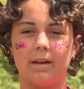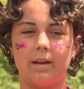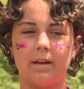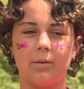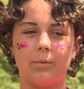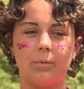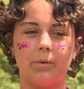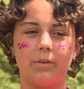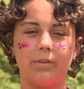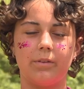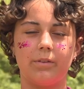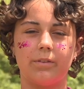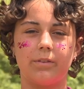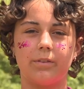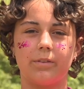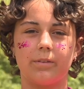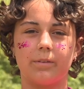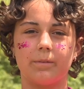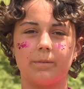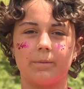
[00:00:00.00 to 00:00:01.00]
It was
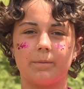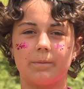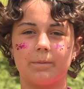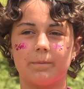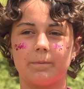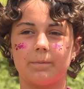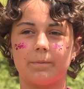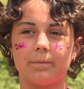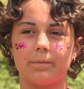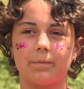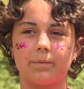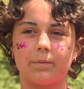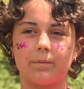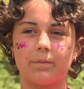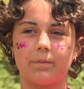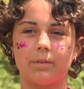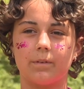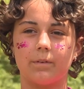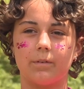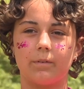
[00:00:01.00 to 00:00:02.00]

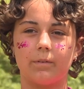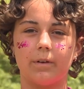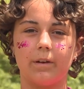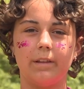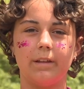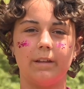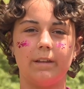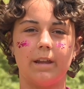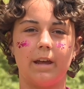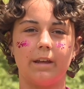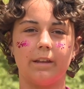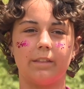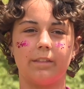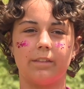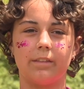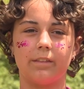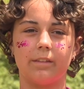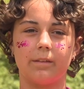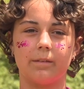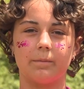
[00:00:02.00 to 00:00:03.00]
really
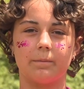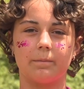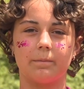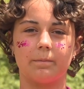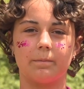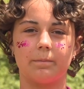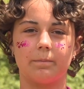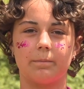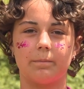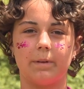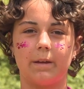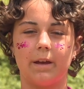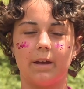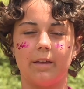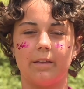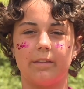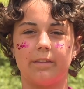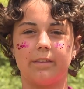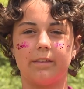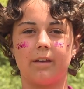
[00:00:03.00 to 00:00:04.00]
nice
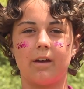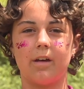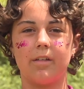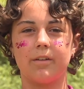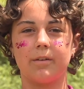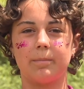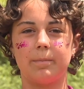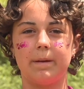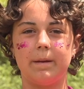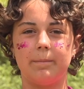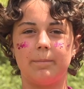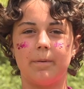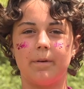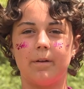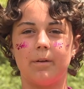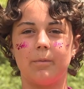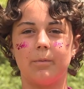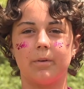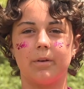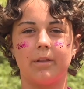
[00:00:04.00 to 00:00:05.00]
because other
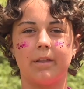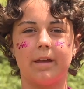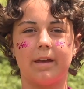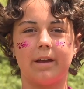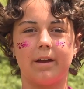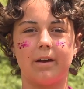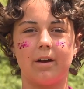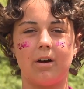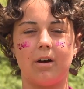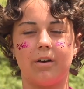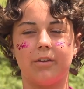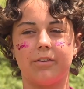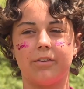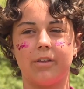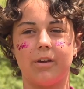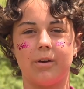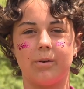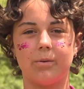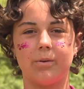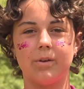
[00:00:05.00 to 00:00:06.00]
people were like
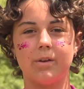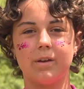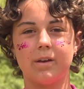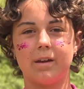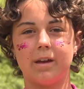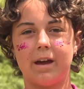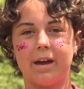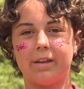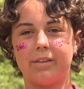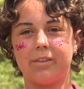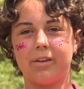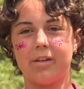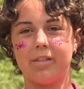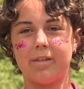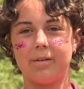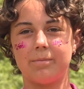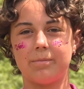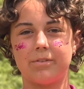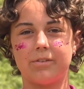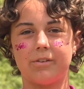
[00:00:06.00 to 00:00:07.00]
also, I saw them